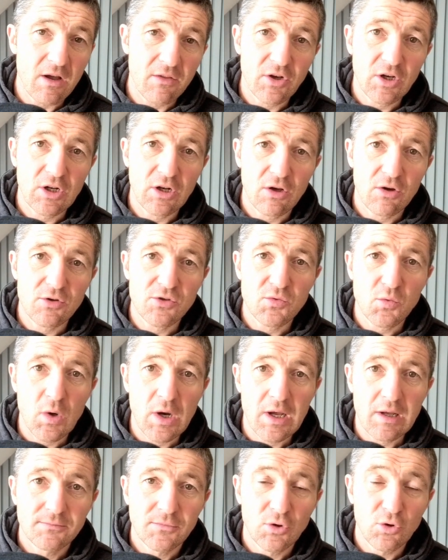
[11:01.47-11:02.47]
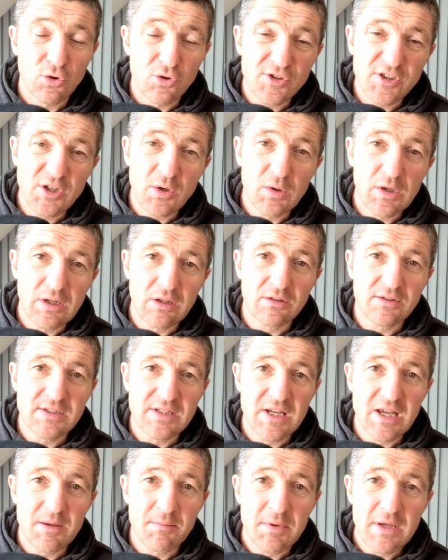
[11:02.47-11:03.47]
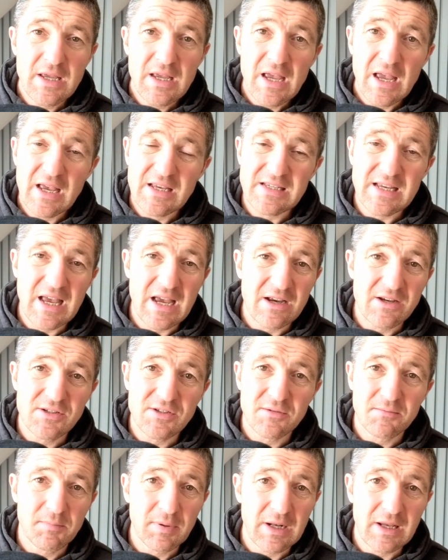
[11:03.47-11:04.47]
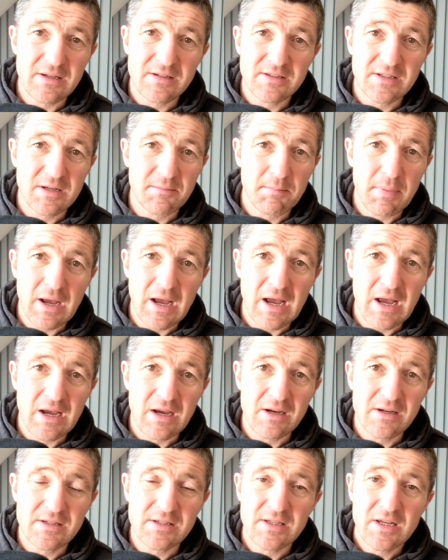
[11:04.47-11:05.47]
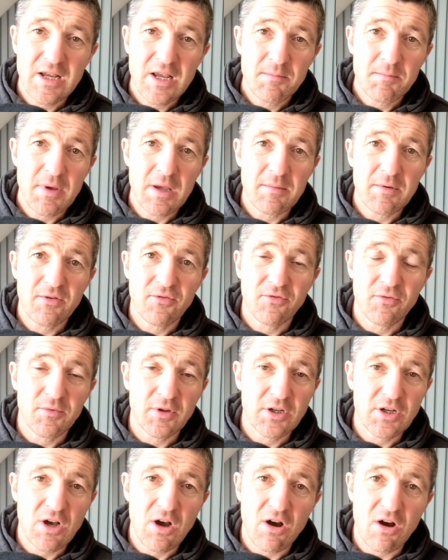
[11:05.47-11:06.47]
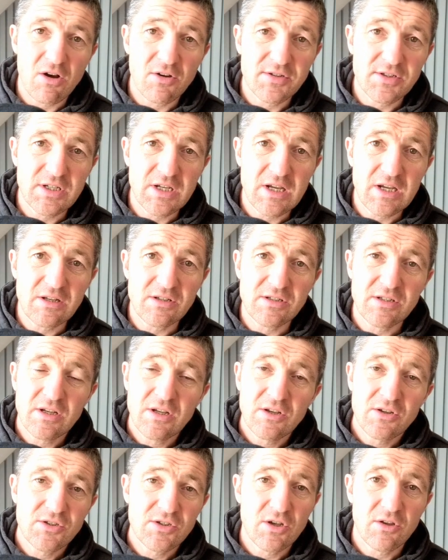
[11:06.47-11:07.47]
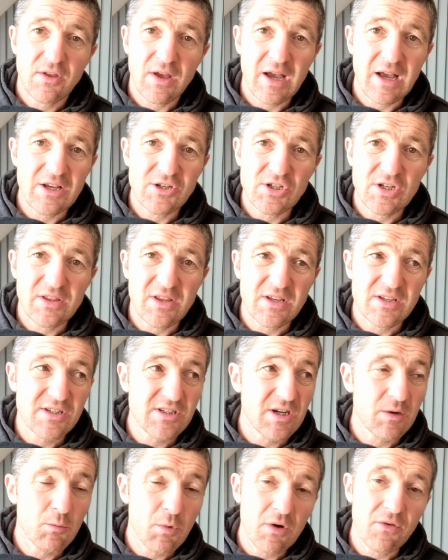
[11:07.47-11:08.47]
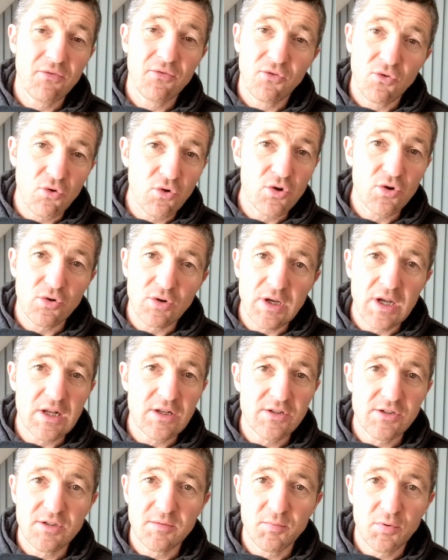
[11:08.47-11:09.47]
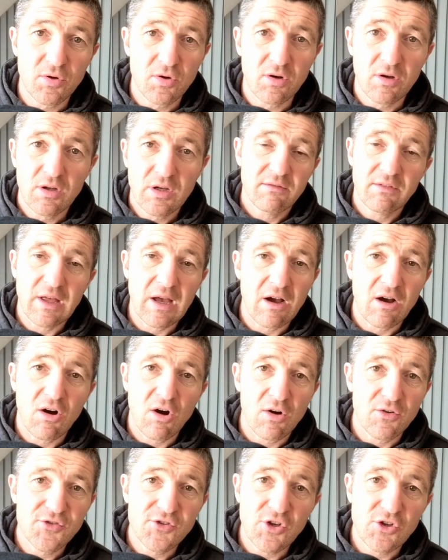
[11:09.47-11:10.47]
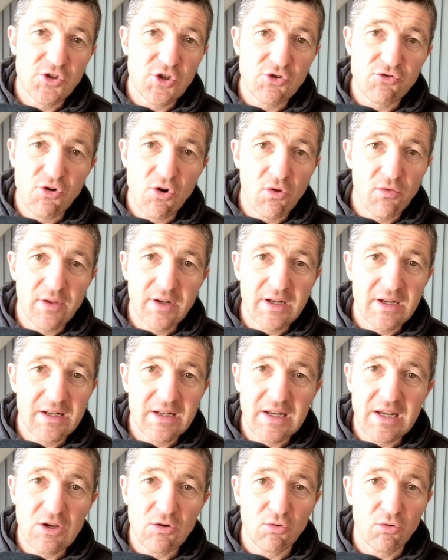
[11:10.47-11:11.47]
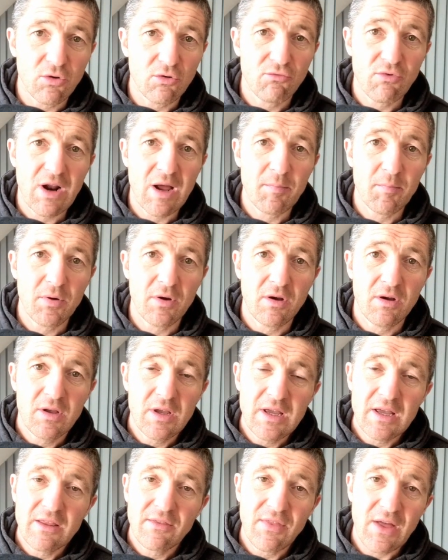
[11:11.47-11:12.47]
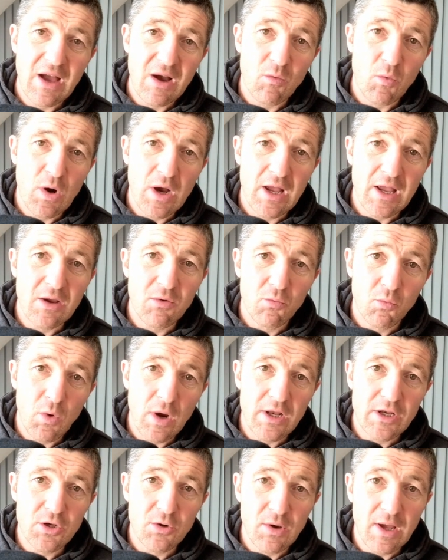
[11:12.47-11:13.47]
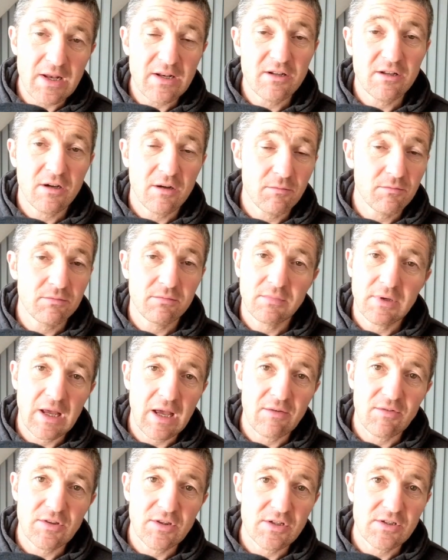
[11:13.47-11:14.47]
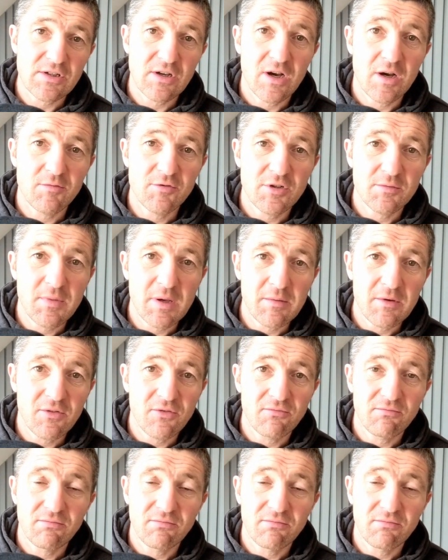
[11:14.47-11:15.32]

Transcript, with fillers: other clothes wet. Also a little tip is hang some plastic bags, maybe from the car seats, so that actually there's somewhere for your kids to put that half sausage roll they didn't eat or the wrapper. That way, when you end up having the time to maybe